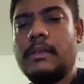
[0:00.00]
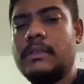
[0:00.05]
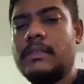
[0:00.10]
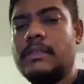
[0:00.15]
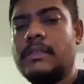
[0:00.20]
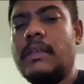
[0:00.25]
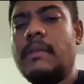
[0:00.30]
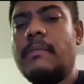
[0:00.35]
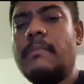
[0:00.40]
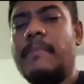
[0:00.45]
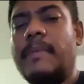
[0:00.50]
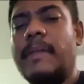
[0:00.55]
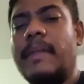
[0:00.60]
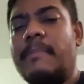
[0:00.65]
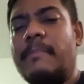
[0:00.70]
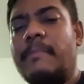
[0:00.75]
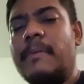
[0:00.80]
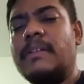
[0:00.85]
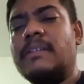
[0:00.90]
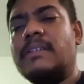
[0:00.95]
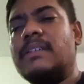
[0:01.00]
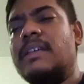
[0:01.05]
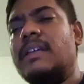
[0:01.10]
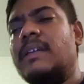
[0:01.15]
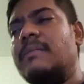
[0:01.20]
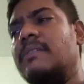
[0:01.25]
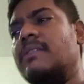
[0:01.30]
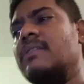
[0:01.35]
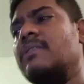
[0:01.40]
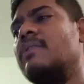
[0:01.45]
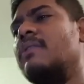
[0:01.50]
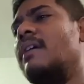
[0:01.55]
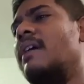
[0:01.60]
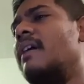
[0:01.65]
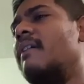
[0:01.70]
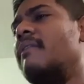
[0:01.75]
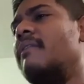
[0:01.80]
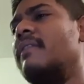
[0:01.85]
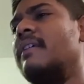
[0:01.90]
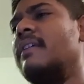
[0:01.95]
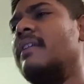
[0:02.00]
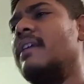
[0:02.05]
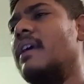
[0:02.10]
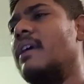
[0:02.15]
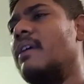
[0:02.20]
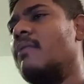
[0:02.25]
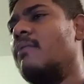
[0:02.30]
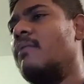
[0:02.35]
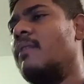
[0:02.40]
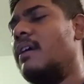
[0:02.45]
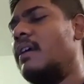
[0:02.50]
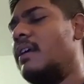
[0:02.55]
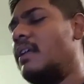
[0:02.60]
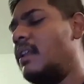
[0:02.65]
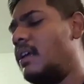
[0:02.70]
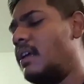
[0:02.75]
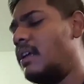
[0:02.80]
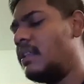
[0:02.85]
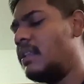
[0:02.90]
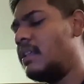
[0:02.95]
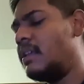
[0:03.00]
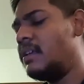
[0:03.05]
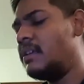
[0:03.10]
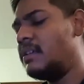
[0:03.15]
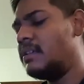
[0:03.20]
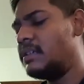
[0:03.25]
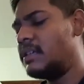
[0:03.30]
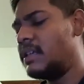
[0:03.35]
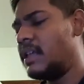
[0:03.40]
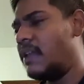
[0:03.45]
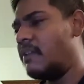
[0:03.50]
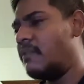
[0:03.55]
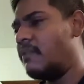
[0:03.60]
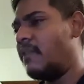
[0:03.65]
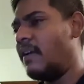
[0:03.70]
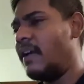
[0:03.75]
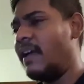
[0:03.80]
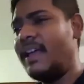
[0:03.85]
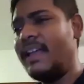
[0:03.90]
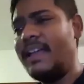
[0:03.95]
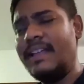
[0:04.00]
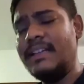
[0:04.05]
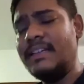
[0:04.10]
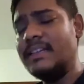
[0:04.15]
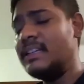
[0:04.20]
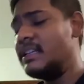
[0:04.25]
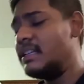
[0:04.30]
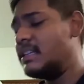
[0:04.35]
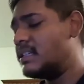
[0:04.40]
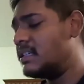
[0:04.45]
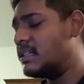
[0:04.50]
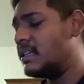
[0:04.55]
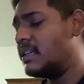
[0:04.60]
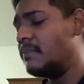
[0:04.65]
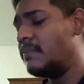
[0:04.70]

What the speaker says: Some people seem to have it, while others can't find it.